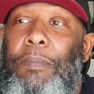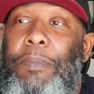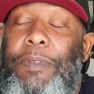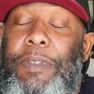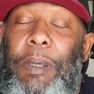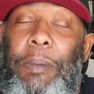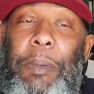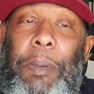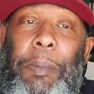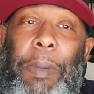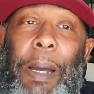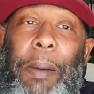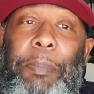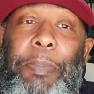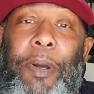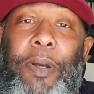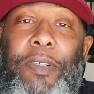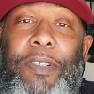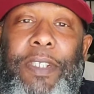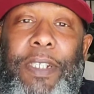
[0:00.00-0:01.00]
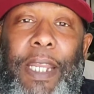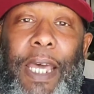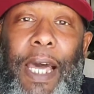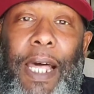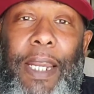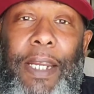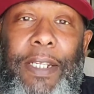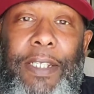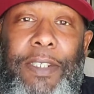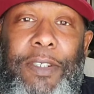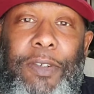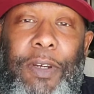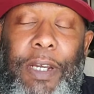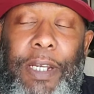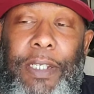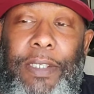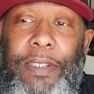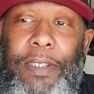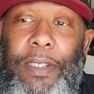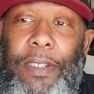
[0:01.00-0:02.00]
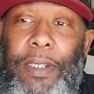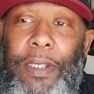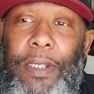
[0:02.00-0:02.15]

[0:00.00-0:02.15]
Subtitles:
some of my personality traits.